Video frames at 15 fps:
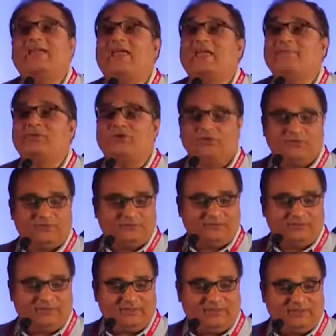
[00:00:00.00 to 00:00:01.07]
can be
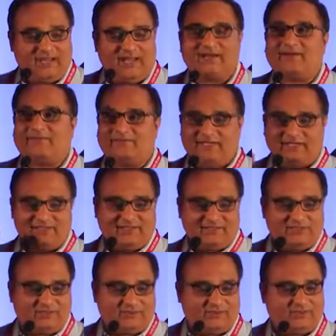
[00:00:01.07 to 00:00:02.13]
useful, and if there is a
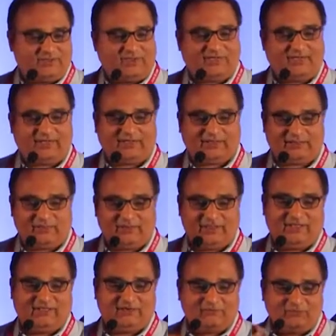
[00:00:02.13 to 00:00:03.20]
differential attack,
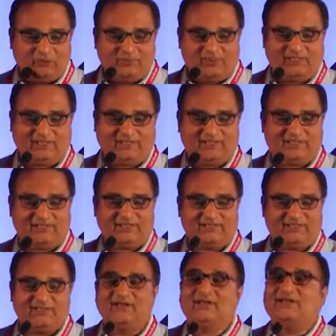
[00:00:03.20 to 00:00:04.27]
review
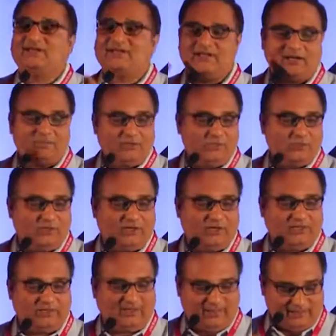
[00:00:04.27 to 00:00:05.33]
medications, double
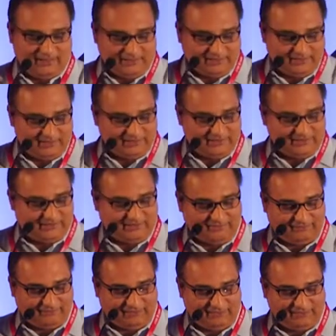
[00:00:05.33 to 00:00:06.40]
boiling and intermittent
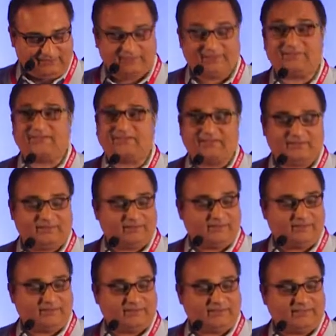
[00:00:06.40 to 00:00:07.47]

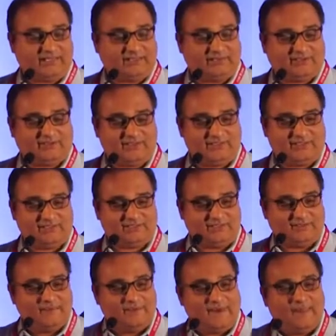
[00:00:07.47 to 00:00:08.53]

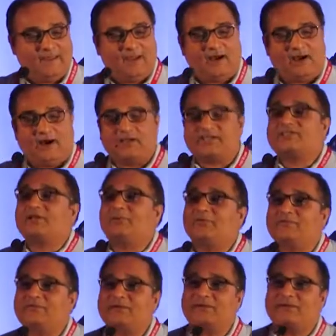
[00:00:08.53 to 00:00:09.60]
self-catheterization are some
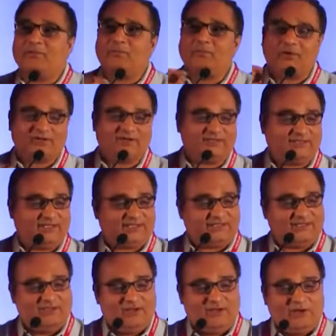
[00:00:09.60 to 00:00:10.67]
of the important things